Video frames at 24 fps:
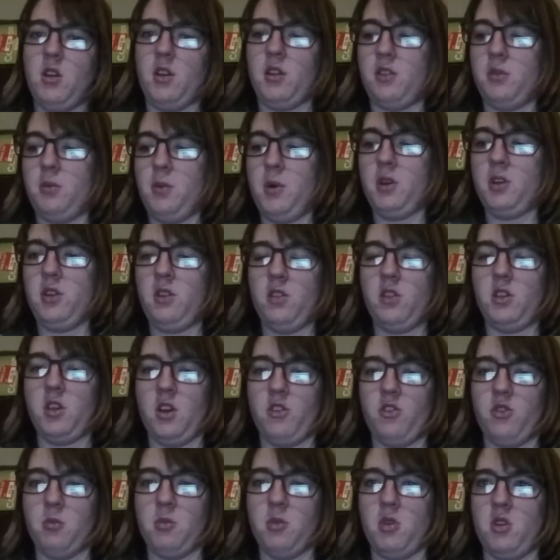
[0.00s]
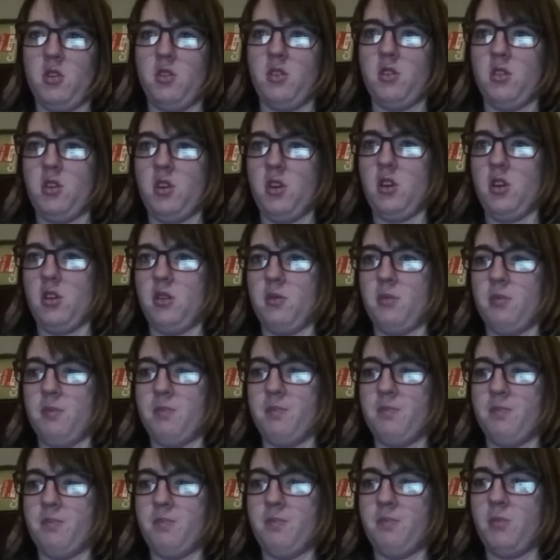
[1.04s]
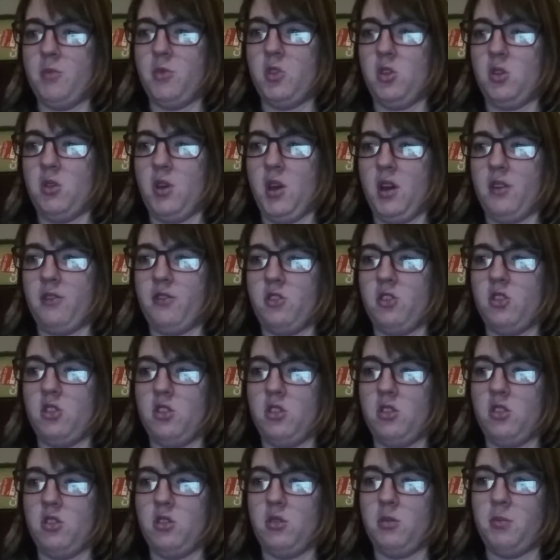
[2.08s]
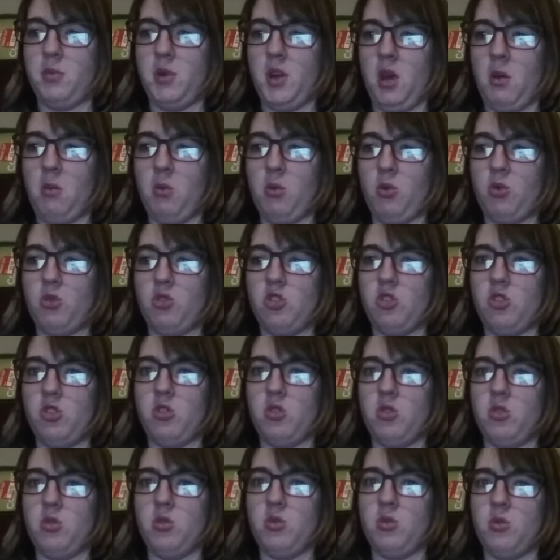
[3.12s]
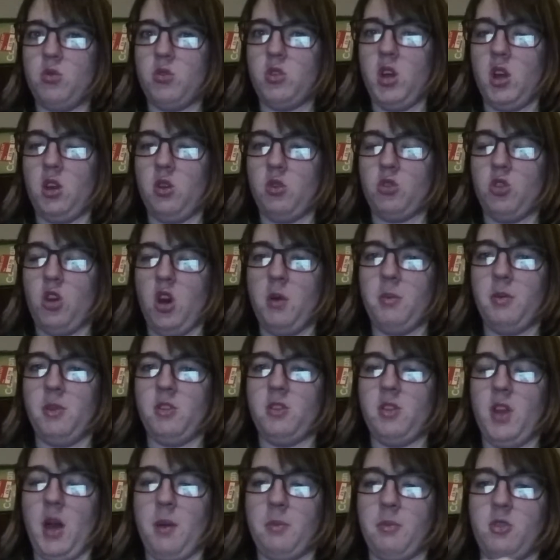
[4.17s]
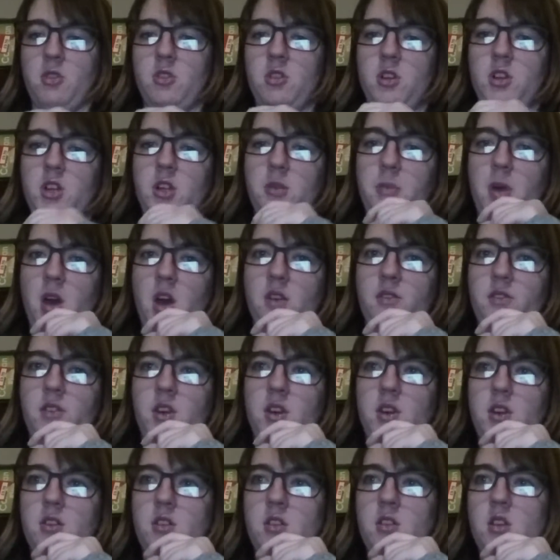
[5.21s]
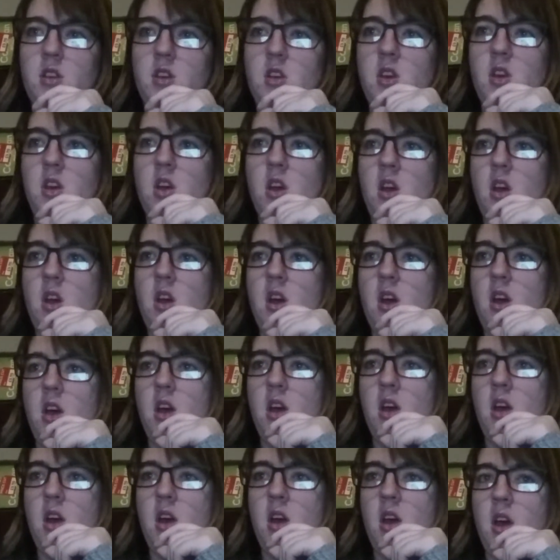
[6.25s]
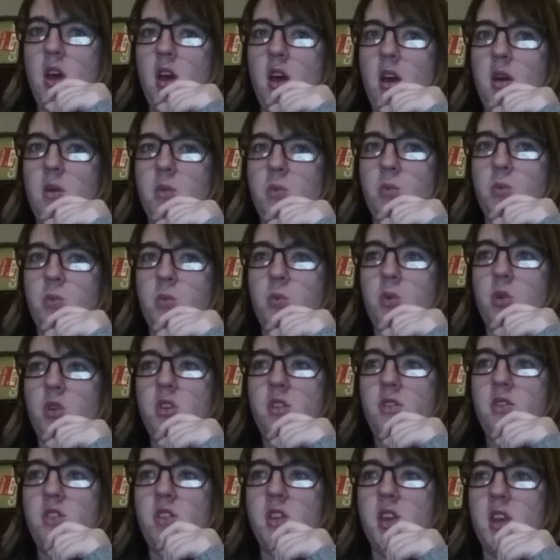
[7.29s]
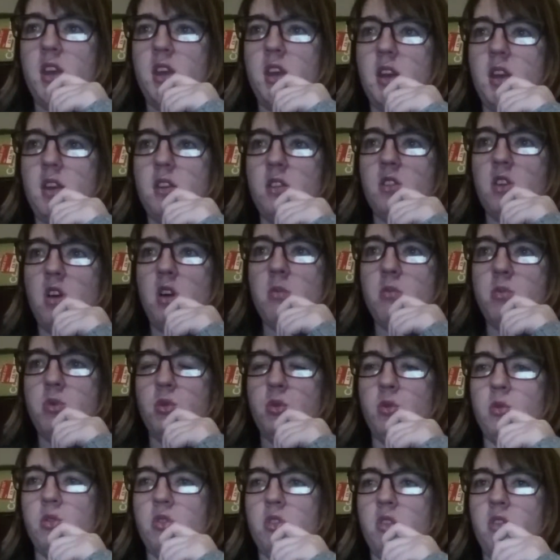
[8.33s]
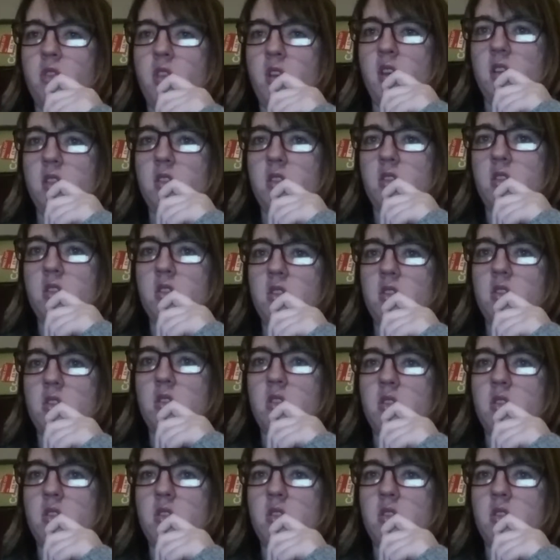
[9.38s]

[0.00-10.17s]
to work at the government, you have to be able to get your timings absolutely perfect. And one of the examples of this